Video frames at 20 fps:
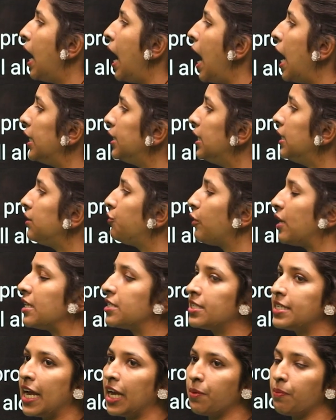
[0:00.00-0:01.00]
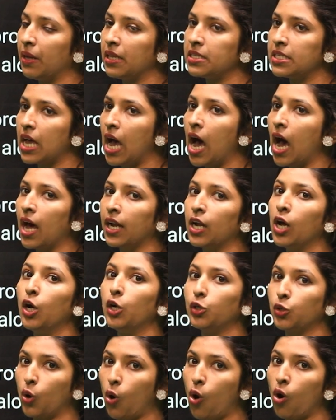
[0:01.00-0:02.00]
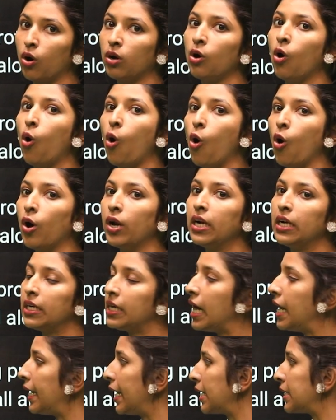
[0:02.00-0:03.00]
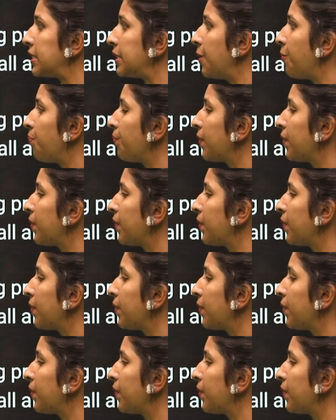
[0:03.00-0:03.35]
other 3 statements are wrong or correct.